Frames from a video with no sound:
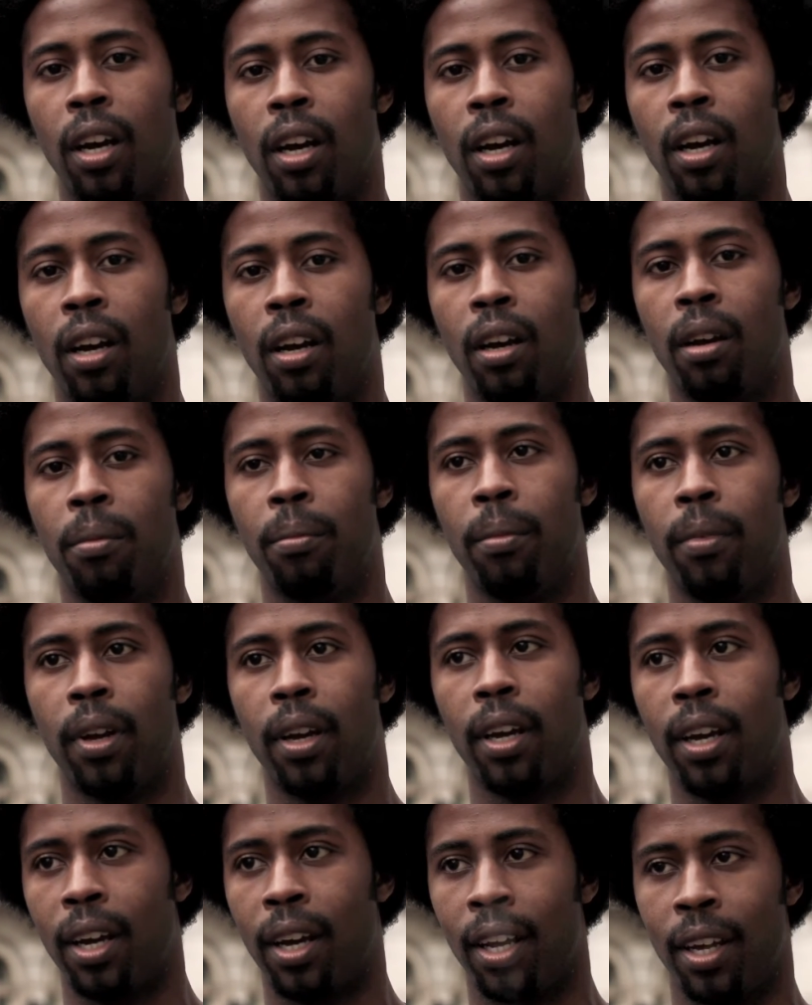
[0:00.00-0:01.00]
um,
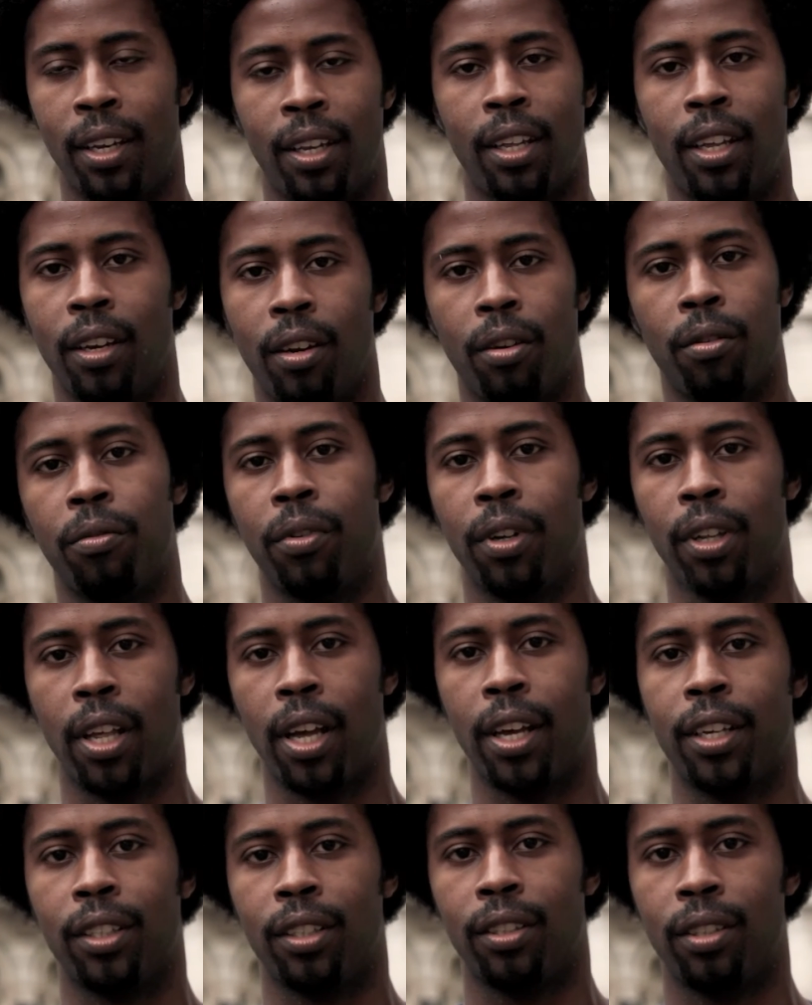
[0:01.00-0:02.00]
and they don't
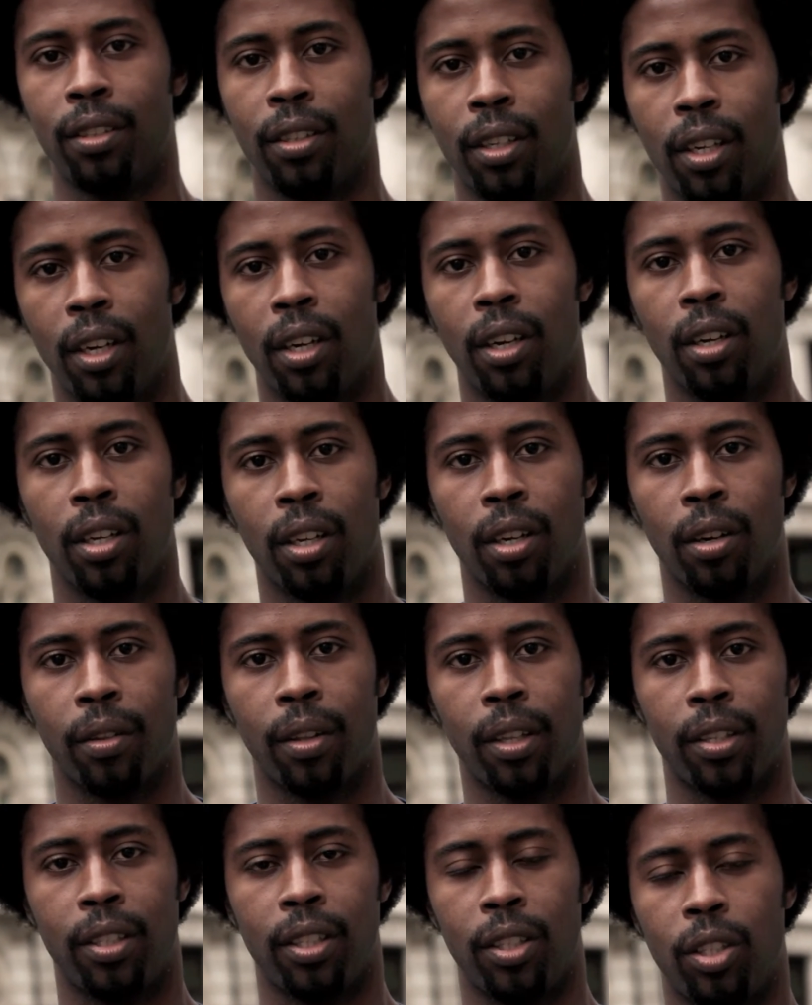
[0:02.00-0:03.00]
realize you know,
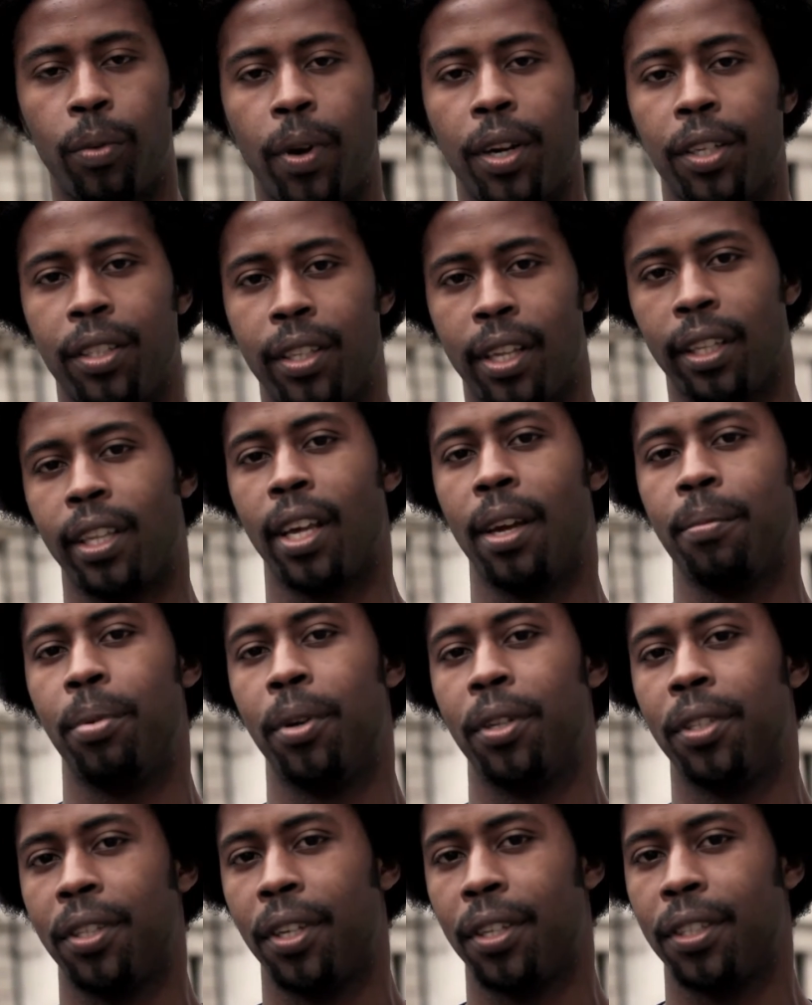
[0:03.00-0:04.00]
the situation that that
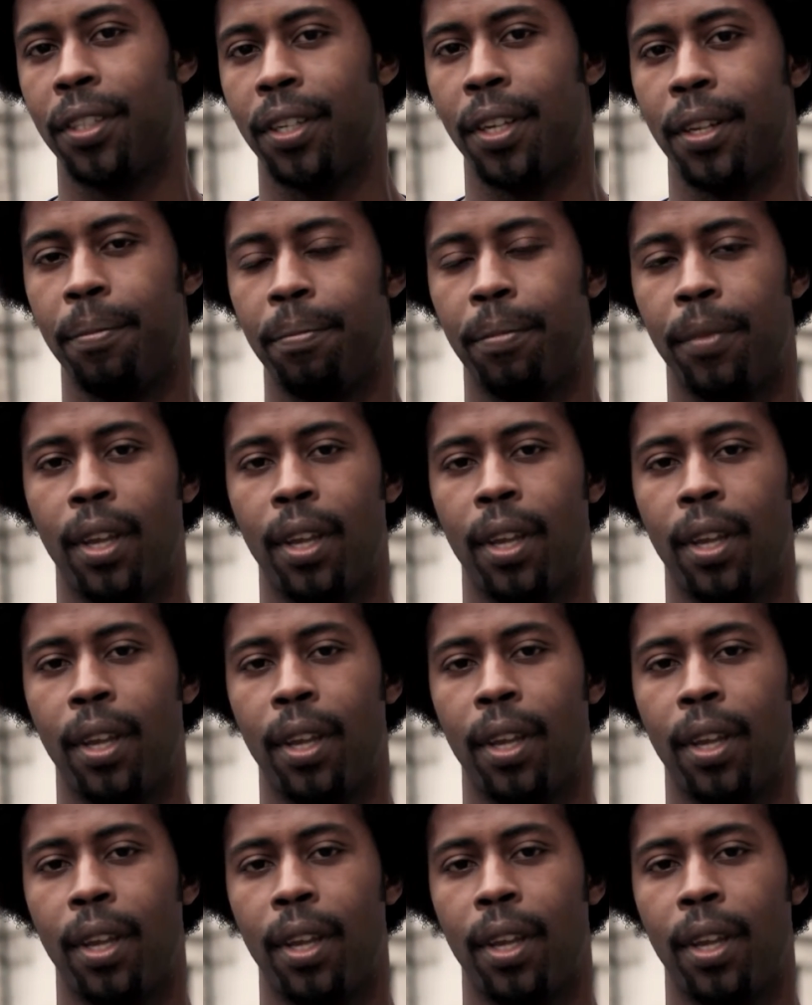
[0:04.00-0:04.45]
puts us in.